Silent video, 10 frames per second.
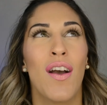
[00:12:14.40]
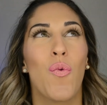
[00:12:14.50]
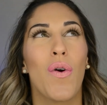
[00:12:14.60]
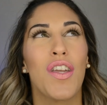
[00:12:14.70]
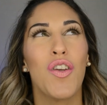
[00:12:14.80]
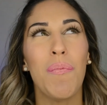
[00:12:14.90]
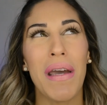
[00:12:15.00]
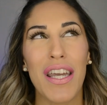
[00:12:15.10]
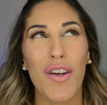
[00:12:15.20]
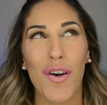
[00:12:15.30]
when you
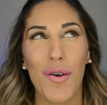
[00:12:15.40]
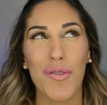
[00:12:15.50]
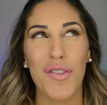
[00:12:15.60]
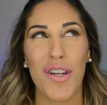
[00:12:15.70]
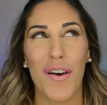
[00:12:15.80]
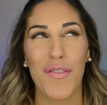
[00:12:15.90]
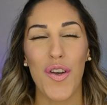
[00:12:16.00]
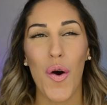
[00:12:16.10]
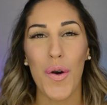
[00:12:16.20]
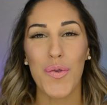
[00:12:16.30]
make your own stuff,
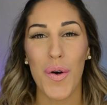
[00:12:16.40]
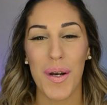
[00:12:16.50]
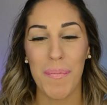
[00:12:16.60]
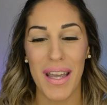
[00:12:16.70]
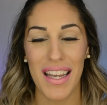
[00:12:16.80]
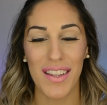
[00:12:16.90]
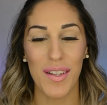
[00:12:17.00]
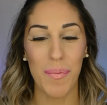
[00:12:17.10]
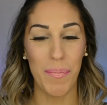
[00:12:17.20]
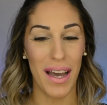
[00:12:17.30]
you always want to make it
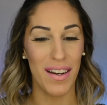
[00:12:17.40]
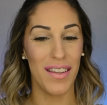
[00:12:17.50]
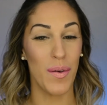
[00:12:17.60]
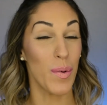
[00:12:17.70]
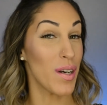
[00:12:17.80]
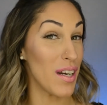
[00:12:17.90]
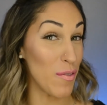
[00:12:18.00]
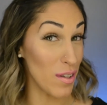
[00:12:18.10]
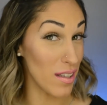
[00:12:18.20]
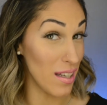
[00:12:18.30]
look better than what it
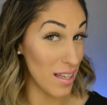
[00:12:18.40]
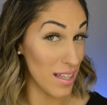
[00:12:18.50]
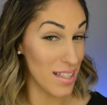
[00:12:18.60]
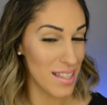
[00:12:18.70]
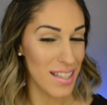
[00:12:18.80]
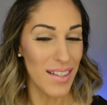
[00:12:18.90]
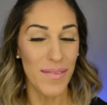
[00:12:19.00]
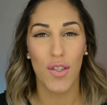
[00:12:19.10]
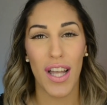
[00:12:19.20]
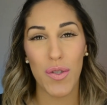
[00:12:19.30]
really is.
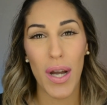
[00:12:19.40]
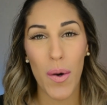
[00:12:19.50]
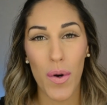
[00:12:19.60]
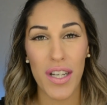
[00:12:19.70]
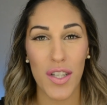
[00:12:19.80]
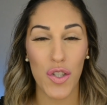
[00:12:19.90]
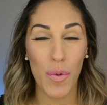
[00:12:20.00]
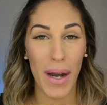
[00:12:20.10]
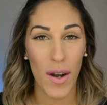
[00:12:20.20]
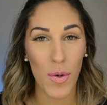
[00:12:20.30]
So that's why I wanted to do
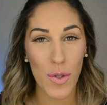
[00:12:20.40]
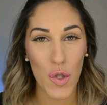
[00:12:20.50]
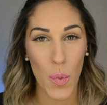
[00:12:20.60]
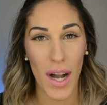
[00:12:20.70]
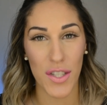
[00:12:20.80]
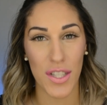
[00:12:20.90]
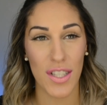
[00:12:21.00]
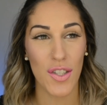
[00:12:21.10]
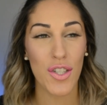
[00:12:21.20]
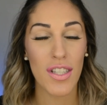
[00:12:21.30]
my own
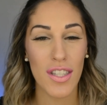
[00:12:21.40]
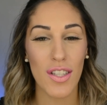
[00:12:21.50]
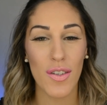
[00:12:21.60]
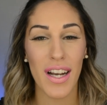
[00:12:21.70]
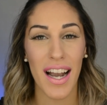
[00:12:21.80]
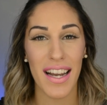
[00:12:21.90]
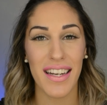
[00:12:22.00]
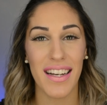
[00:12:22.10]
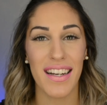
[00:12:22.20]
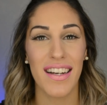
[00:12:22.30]
swatches, just to kind
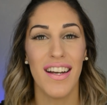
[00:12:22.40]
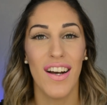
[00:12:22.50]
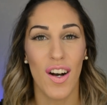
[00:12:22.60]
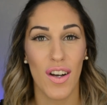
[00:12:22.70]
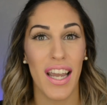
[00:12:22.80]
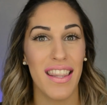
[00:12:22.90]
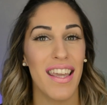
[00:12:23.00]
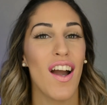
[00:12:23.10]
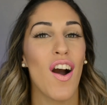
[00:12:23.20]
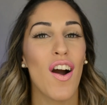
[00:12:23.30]
of, okay,
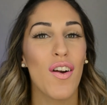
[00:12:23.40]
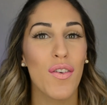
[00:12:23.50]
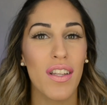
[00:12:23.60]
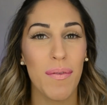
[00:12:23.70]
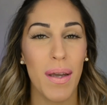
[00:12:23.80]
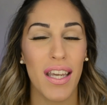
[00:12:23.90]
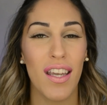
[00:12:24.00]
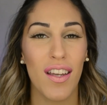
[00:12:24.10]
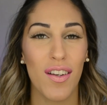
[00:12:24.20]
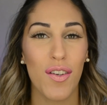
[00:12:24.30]
they are really
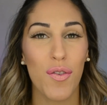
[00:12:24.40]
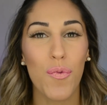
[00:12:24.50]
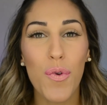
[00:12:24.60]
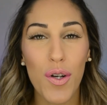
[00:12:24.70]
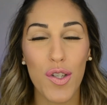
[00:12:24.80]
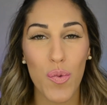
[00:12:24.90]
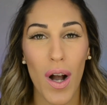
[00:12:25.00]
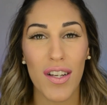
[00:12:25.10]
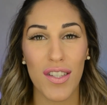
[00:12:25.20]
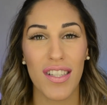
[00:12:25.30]
making real
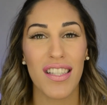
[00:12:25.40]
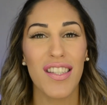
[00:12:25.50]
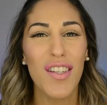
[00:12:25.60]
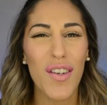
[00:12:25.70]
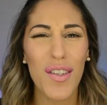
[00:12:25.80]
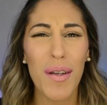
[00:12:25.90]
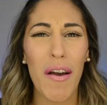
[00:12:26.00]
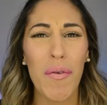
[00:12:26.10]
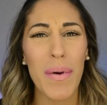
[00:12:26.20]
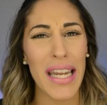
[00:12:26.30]
swatches, because you know,
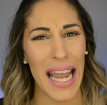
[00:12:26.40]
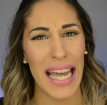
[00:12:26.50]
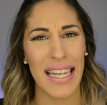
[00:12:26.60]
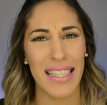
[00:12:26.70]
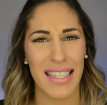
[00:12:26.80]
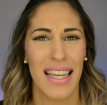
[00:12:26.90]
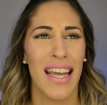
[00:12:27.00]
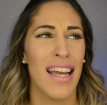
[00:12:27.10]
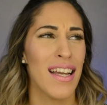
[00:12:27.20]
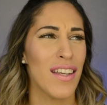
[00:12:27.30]
everybody edits,
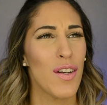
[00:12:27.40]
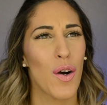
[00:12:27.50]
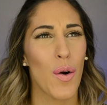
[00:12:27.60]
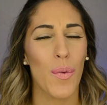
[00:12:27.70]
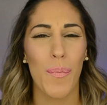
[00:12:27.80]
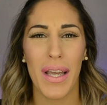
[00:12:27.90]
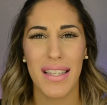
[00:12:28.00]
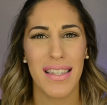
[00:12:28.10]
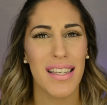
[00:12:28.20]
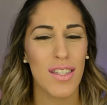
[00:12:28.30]
you know,
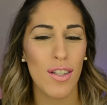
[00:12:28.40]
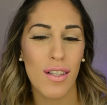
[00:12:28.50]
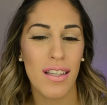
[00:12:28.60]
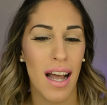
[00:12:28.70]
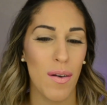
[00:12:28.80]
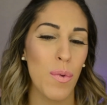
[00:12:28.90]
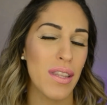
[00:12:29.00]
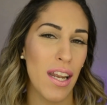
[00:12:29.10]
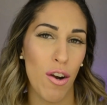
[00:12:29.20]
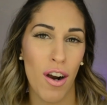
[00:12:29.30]
makes things look not what
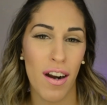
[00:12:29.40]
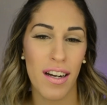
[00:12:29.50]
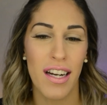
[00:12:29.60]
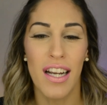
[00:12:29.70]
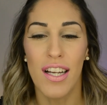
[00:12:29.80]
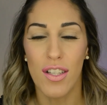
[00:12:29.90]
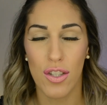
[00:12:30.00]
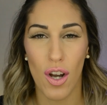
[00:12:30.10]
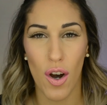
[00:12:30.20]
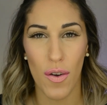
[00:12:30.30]
they are.
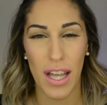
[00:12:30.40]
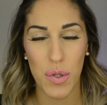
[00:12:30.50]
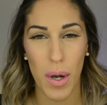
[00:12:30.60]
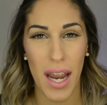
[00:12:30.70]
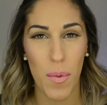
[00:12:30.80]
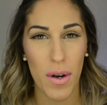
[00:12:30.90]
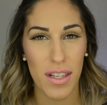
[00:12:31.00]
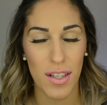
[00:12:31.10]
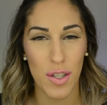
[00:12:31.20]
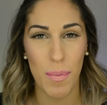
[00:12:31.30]
So that's why I
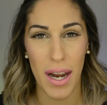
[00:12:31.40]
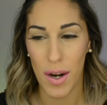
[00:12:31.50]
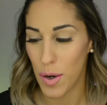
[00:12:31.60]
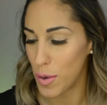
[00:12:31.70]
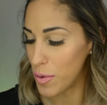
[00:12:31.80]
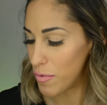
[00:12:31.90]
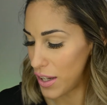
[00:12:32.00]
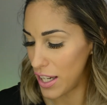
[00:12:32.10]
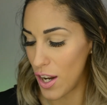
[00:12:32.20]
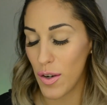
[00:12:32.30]
wanted to do my own
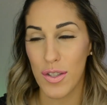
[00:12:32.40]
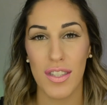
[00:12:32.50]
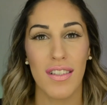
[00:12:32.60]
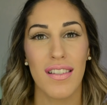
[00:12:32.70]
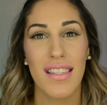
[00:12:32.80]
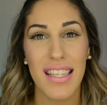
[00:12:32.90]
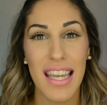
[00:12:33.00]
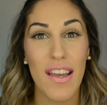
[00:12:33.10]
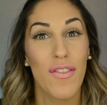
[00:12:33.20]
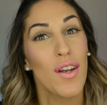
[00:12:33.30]
video to
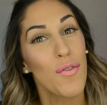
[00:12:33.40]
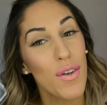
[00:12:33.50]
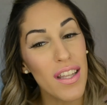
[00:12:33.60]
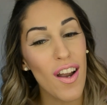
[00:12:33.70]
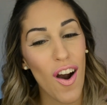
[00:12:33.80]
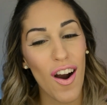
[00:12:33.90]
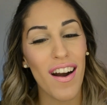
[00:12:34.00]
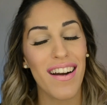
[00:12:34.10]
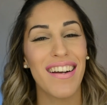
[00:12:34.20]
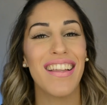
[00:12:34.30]
see if they really
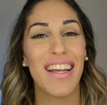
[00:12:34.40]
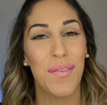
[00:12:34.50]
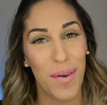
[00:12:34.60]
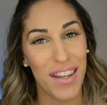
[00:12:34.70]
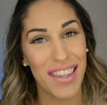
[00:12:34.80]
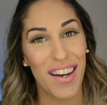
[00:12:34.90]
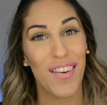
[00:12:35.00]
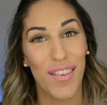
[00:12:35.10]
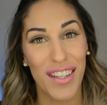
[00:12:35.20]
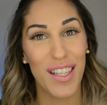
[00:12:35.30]
are like what they're
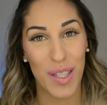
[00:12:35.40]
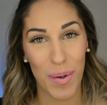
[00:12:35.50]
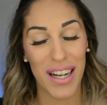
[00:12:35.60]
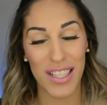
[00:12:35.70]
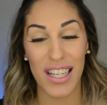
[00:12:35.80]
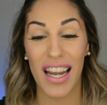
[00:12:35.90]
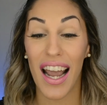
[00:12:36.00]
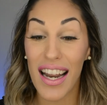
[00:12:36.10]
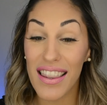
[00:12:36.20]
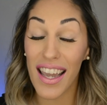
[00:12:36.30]
really swatching.
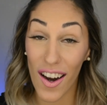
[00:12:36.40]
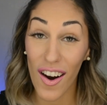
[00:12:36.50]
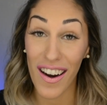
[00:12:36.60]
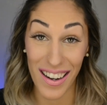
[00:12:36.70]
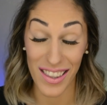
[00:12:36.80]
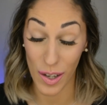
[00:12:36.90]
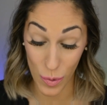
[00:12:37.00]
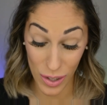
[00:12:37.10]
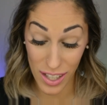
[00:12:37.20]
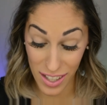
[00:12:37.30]
And they are. They're
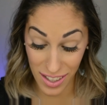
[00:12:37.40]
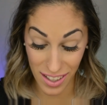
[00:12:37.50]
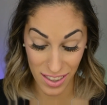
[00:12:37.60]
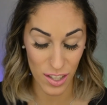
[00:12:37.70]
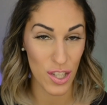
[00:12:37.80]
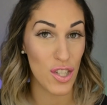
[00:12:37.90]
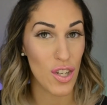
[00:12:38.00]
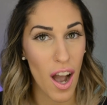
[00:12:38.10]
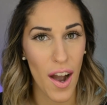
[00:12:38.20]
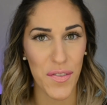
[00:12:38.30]
really good. They're
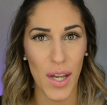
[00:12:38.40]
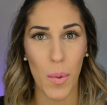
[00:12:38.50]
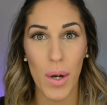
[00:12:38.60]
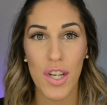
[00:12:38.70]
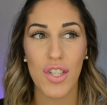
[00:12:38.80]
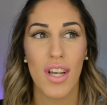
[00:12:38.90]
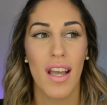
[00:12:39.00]
soft. I wish